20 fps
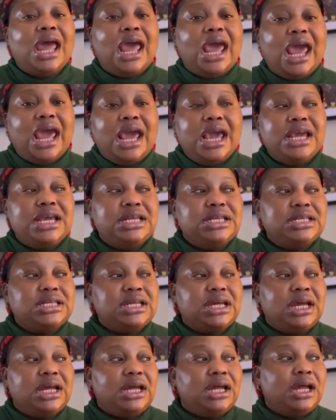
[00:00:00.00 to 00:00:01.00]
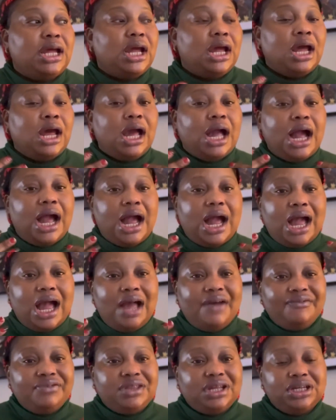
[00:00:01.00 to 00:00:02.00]
and uh,
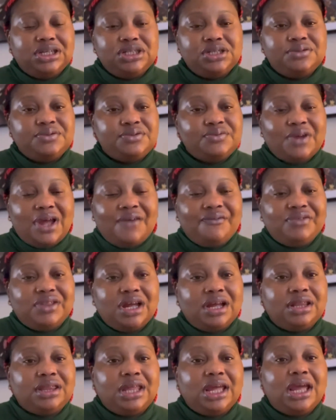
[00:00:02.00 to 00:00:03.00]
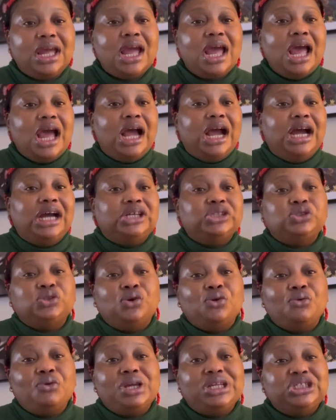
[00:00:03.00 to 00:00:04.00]
after after thing i
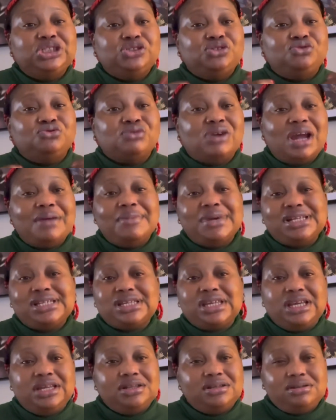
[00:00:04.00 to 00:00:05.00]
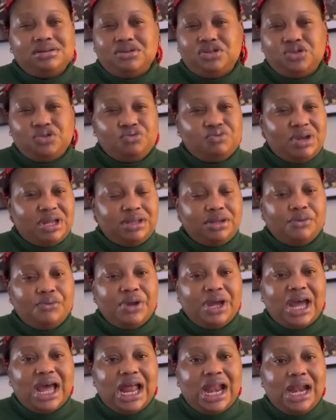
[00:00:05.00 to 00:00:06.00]
don't really dry my skin straight
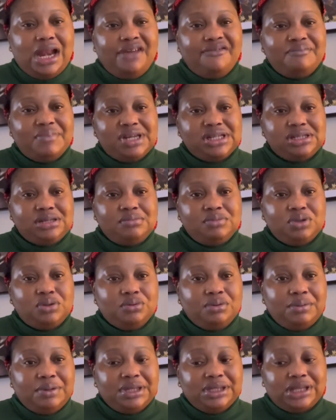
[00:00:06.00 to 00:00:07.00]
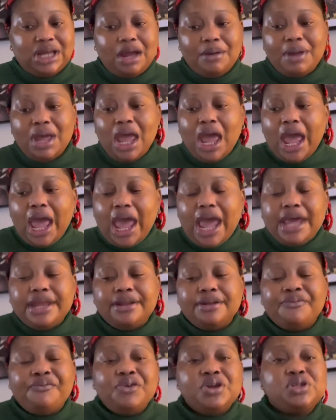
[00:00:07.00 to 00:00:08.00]
away i leave my skin to it down
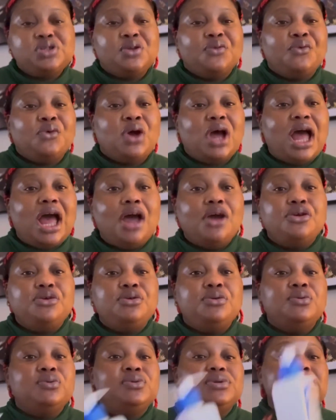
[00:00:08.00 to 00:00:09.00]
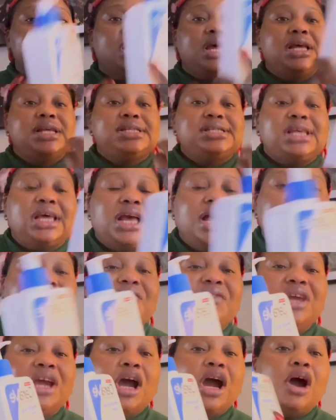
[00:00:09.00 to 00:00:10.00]
and first of all i use
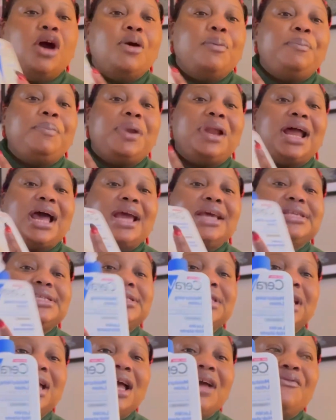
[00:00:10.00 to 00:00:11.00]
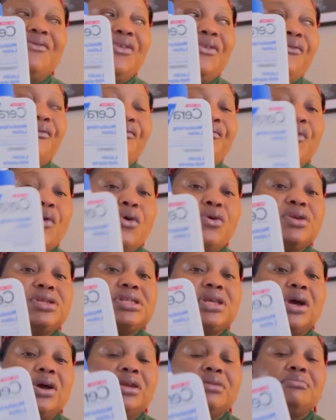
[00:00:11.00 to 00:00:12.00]
cerave i apply cerave
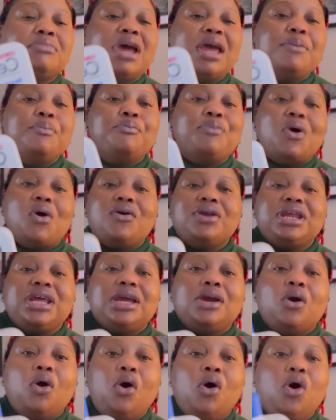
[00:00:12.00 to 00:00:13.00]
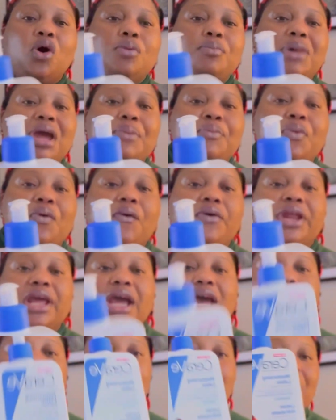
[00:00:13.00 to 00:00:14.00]
first on my body all my
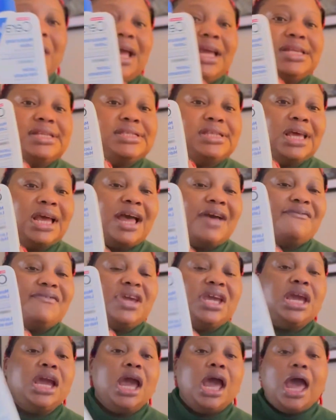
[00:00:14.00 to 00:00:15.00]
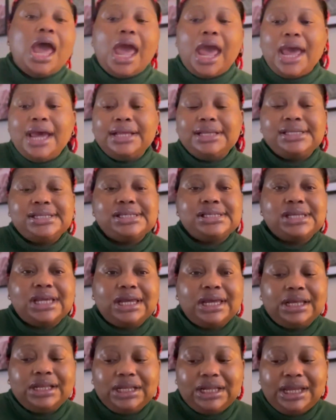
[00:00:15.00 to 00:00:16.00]
body i apply cerave and
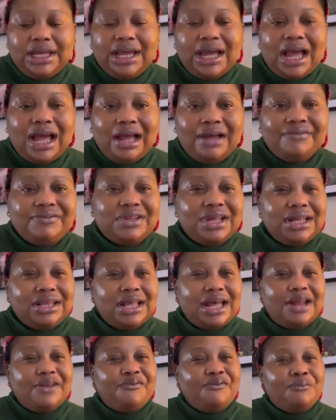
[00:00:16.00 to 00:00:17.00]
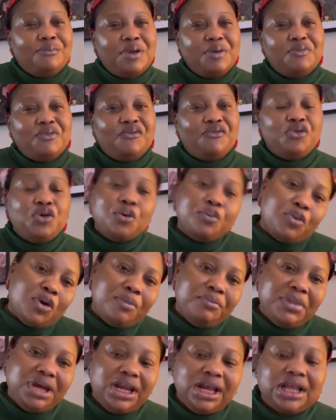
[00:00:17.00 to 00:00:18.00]
secondly after that maybe a few
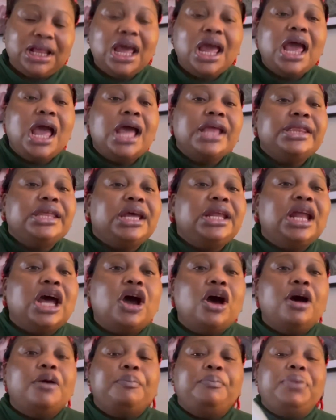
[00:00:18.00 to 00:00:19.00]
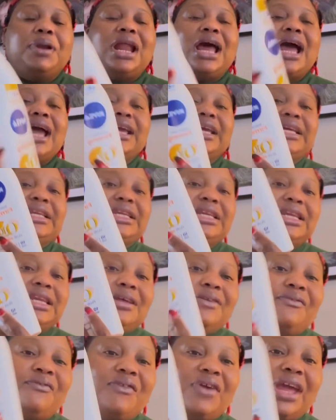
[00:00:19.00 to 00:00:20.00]
more minutes then i apply
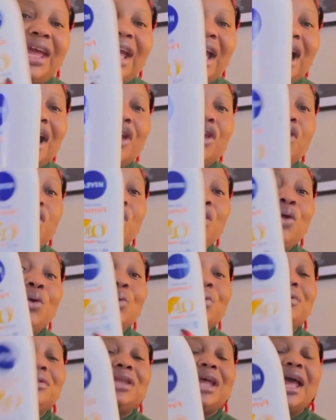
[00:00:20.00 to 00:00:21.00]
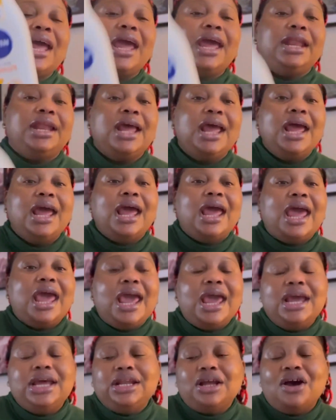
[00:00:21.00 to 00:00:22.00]
nivea q10
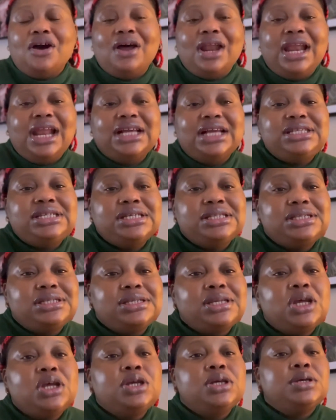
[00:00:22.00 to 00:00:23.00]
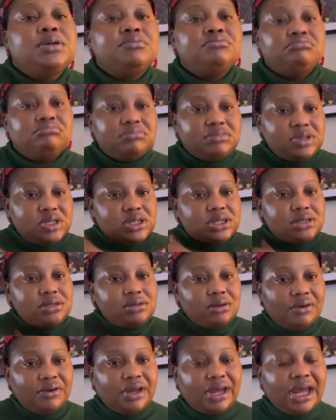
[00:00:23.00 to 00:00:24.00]
and i let it
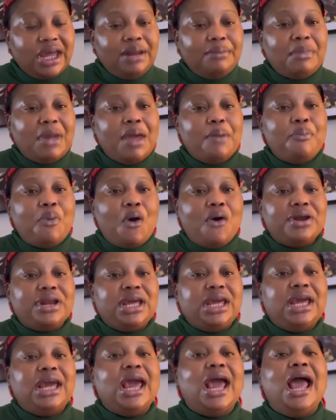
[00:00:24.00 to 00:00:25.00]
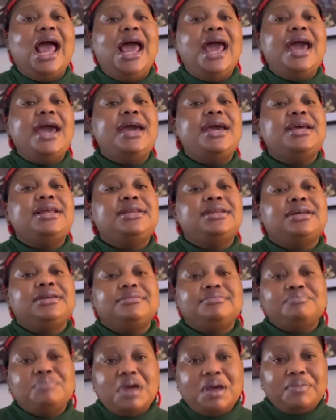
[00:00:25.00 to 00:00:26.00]
soak in my body and
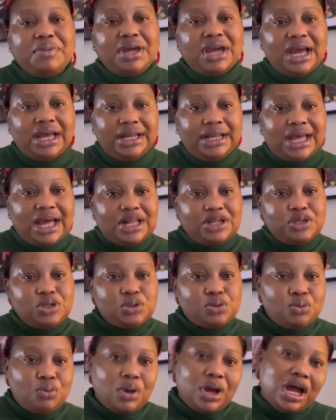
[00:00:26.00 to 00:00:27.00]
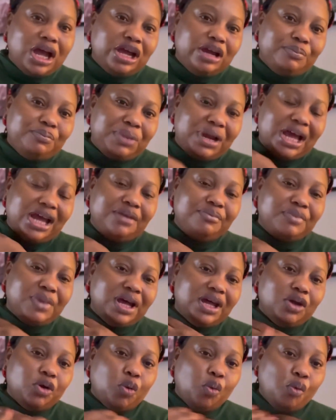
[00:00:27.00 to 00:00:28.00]
maybe and also i apply
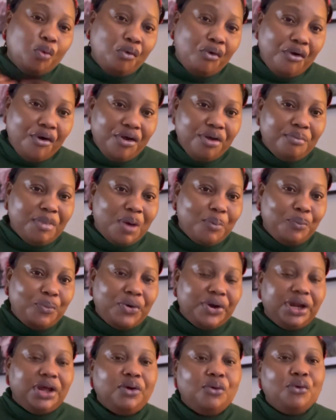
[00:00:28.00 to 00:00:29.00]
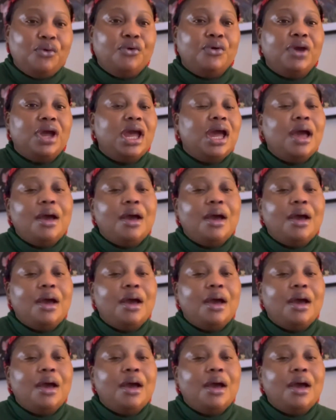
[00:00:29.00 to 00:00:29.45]
my oil, my body oil.